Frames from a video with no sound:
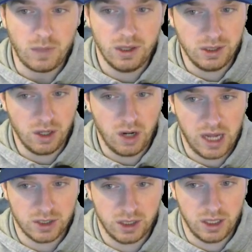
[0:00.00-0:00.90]
These are
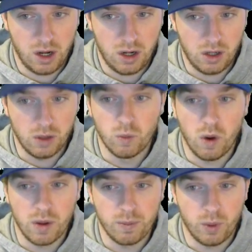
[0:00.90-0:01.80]
actually all
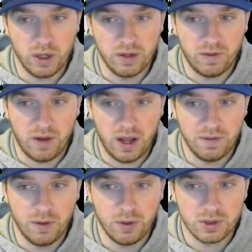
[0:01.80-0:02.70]

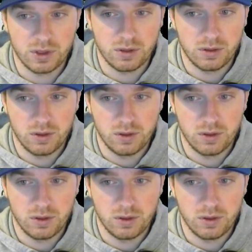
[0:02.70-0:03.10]
1.5 volts.